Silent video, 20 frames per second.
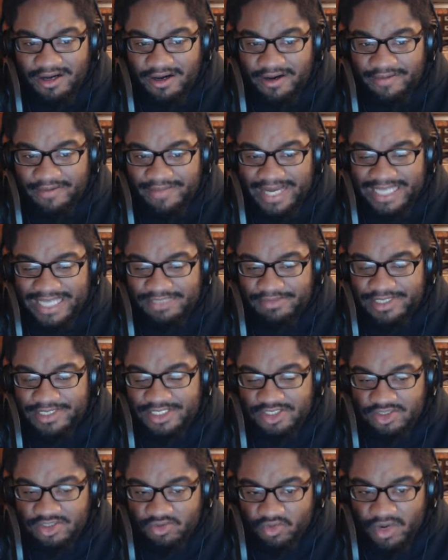as much
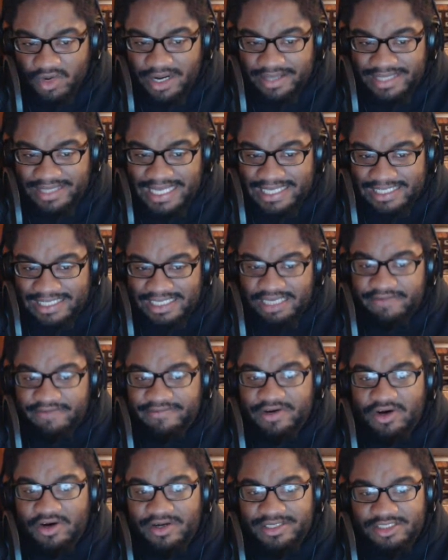as you want, that
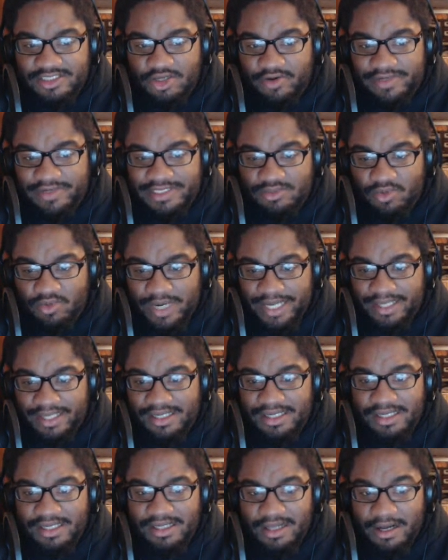default is always white,
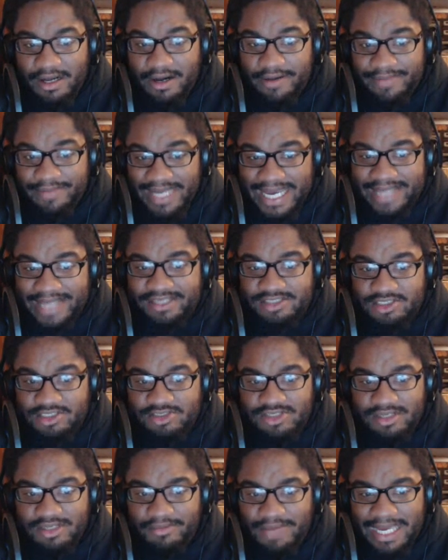and is
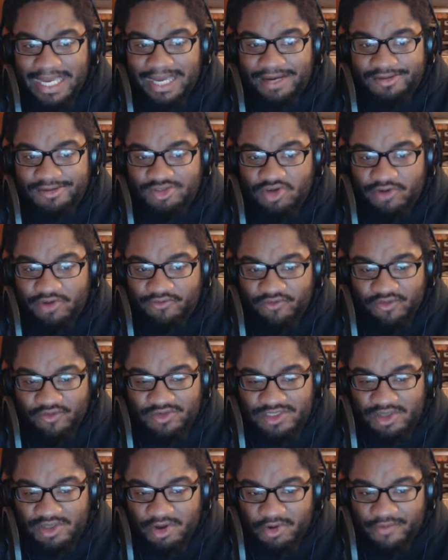usually male.
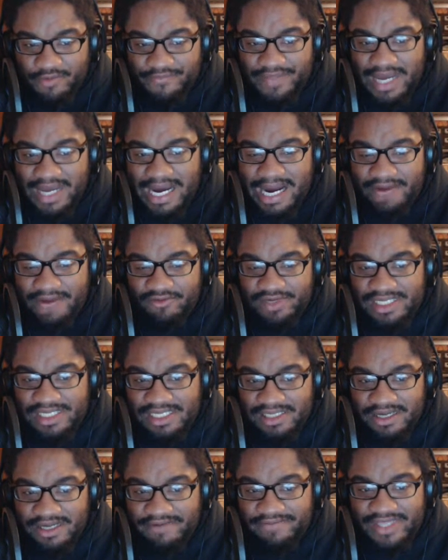So I really
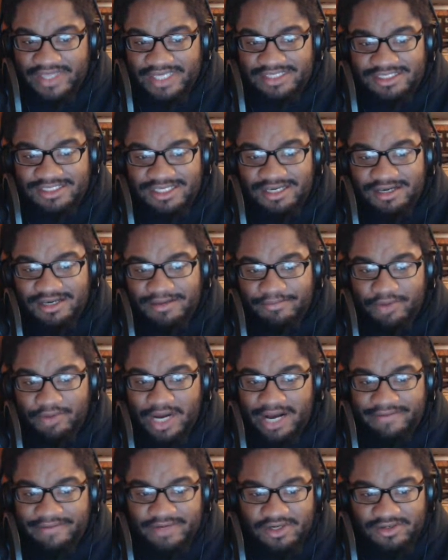love this.
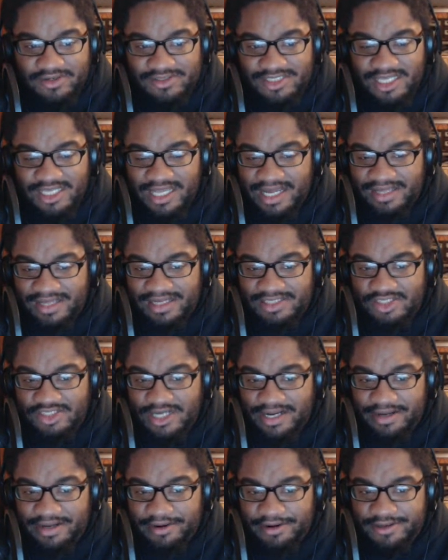Bravo to like
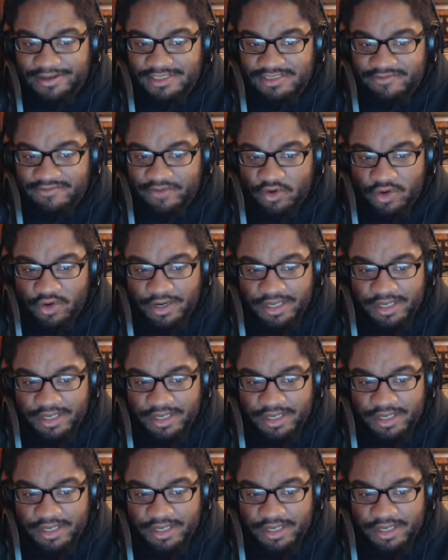Electronic Arts for